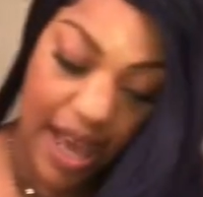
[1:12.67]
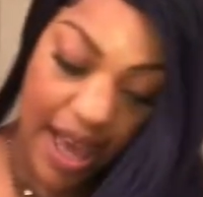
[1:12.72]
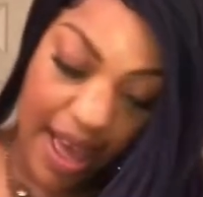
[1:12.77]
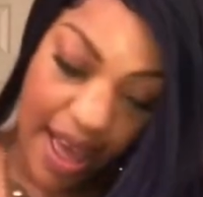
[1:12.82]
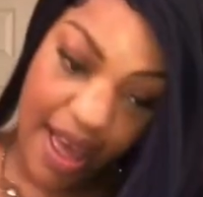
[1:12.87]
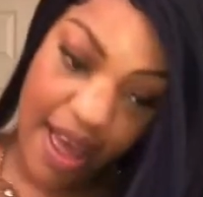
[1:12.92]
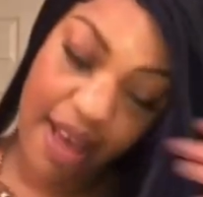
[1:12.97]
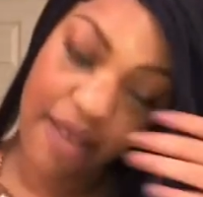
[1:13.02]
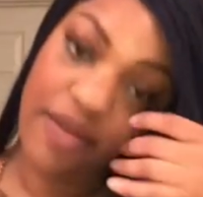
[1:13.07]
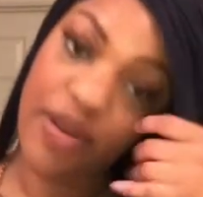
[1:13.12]
I
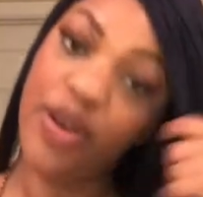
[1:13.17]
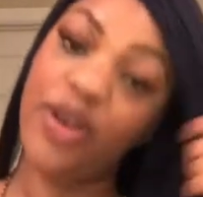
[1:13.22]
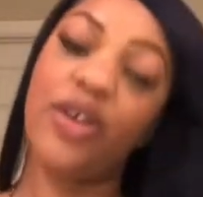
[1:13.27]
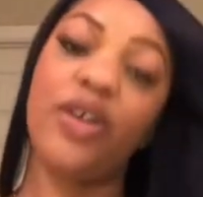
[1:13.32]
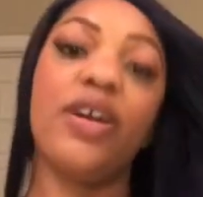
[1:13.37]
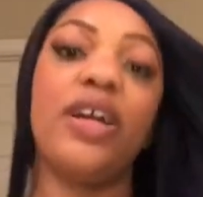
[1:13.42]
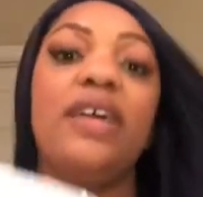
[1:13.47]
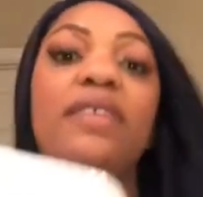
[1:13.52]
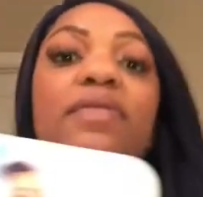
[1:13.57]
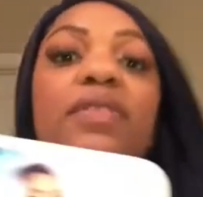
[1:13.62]
have
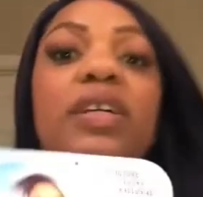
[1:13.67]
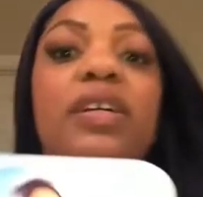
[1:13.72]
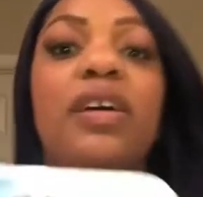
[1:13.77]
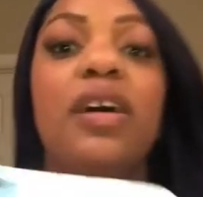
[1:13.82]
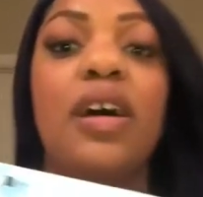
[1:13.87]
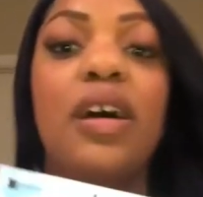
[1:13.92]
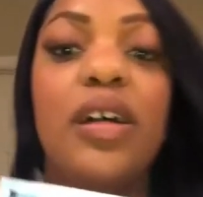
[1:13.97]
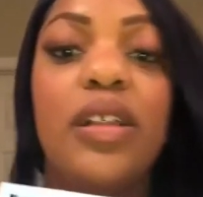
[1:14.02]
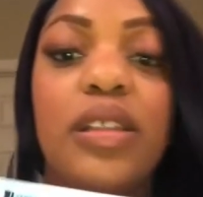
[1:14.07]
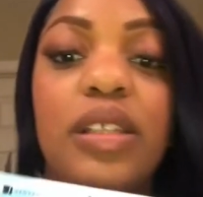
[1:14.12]
her in the
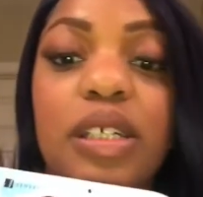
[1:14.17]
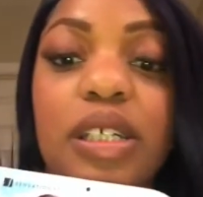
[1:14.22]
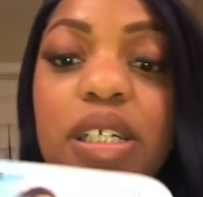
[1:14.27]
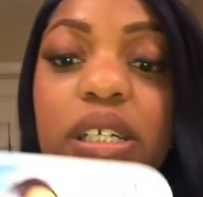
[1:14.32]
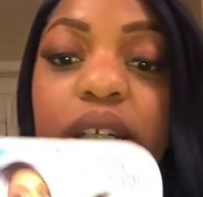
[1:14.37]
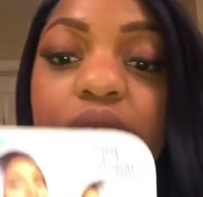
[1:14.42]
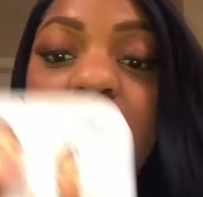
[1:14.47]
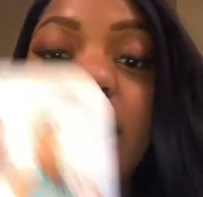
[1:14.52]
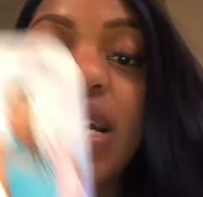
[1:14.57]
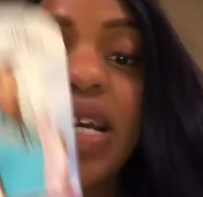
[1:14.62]

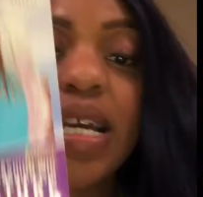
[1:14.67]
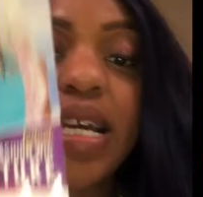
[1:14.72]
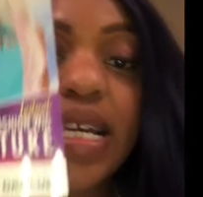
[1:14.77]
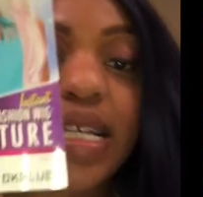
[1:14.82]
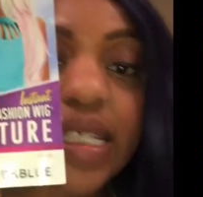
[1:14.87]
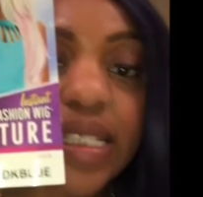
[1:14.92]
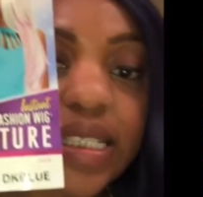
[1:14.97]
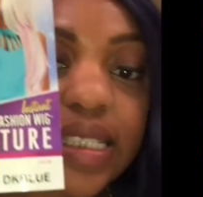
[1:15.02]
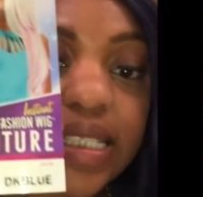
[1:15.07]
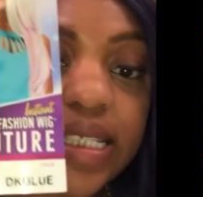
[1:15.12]
color
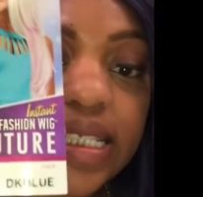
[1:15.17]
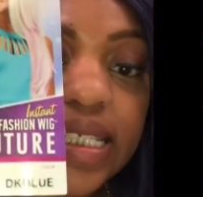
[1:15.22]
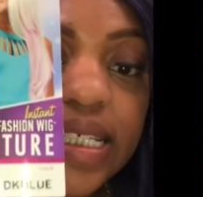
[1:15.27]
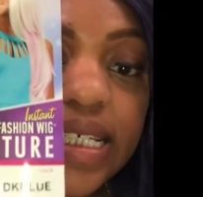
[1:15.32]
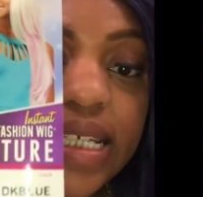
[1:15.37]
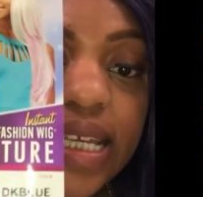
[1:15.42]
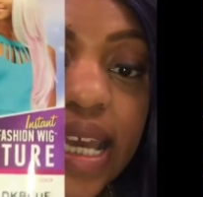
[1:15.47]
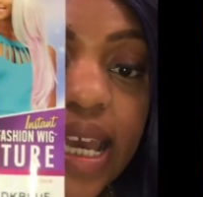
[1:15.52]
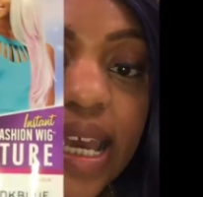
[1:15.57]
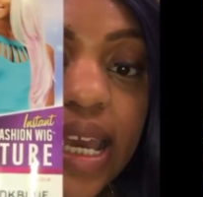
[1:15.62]

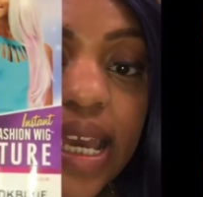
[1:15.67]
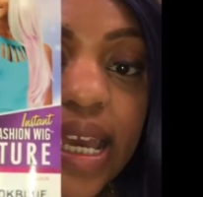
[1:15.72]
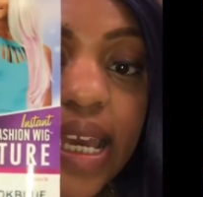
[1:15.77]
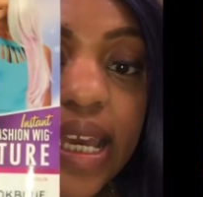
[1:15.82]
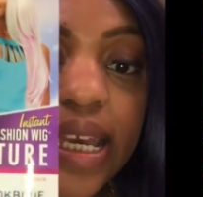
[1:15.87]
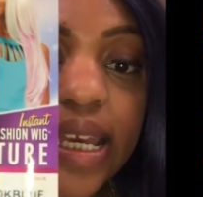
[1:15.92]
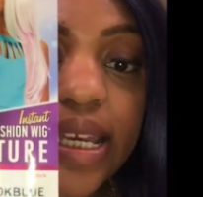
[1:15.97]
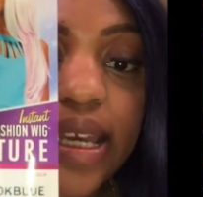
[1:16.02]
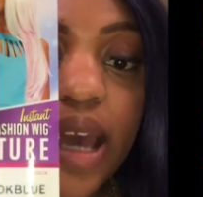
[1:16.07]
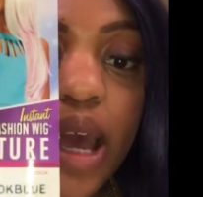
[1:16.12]

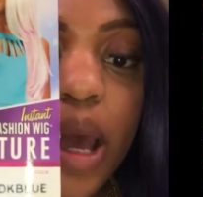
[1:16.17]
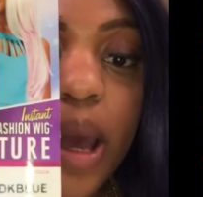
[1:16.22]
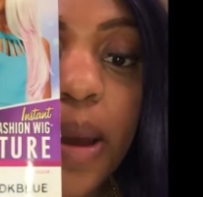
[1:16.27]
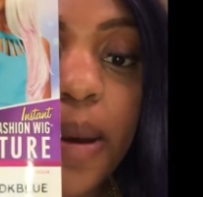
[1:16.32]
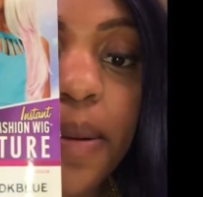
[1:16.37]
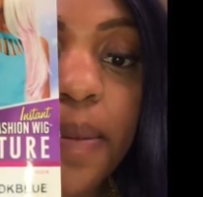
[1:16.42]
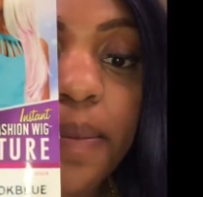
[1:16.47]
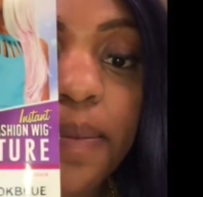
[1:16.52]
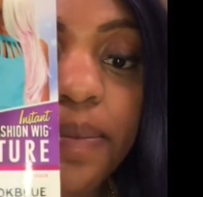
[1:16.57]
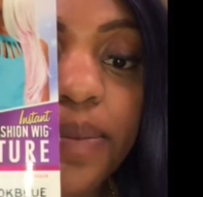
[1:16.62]

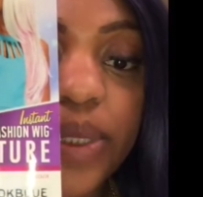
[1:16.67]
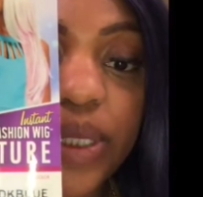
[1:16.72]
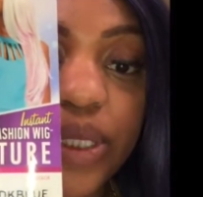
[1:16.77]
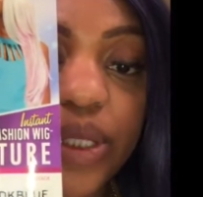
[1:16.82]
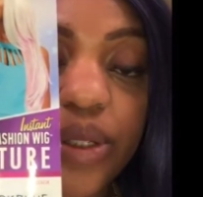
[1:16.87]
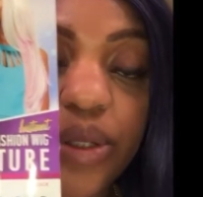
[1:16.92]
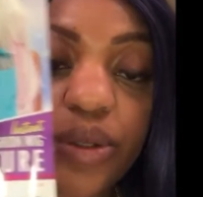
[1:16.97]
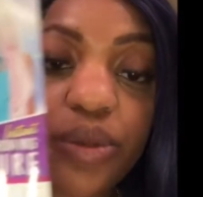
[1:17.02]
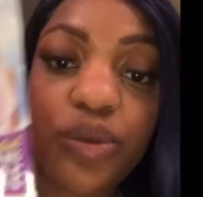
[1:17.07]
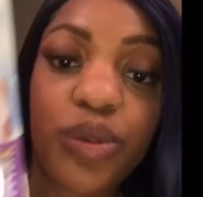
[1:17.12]

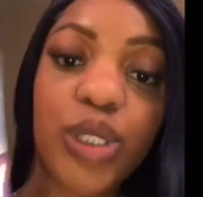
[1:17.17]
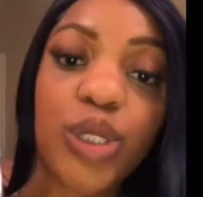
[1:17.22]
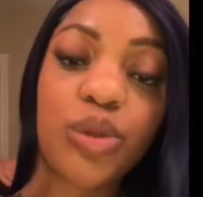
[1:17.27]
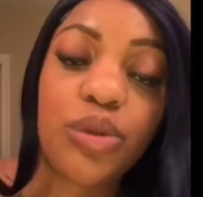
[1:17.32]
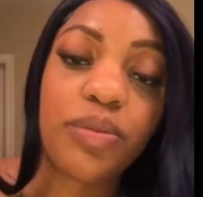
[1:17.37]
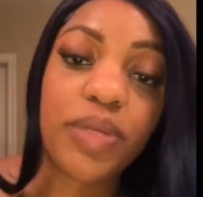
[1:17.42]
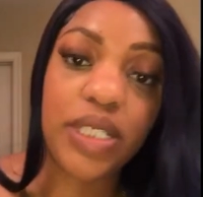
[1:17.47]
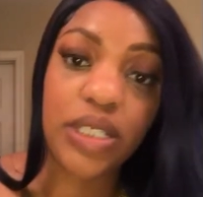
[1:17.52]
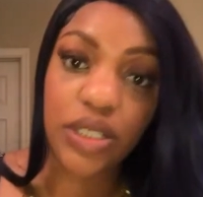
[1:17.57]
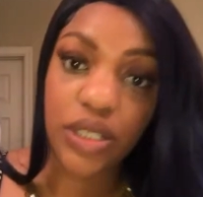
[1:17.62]
DKBLUE, which
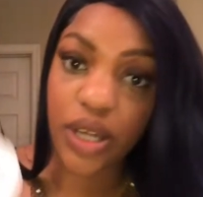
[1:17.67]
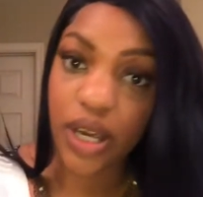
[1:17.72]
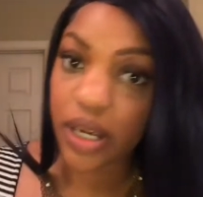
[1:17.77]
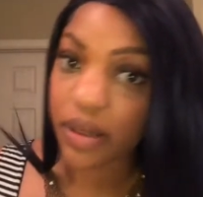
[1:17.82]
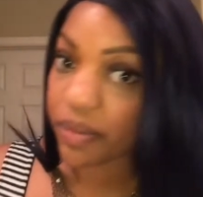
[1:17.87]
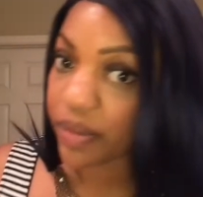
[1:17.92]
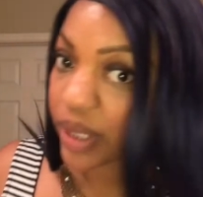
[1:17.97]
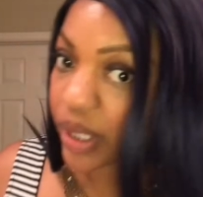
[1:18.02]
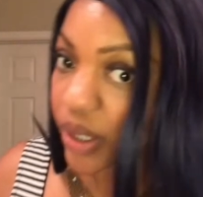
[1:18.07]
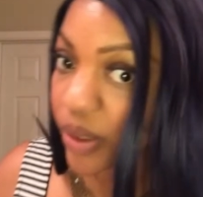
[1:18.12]
would be
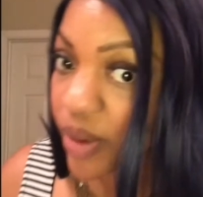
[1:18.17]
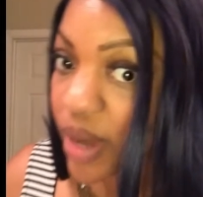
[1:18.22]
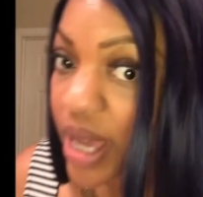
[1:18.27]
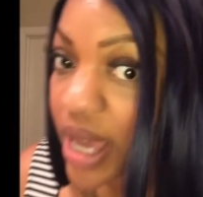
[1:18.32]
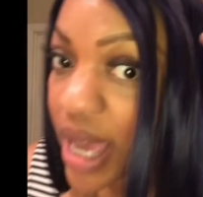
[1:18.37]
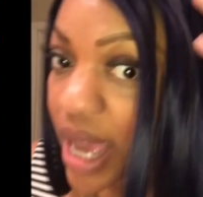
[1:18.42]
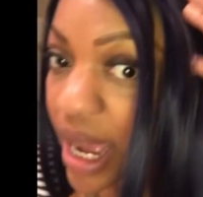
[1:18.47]
dark blue.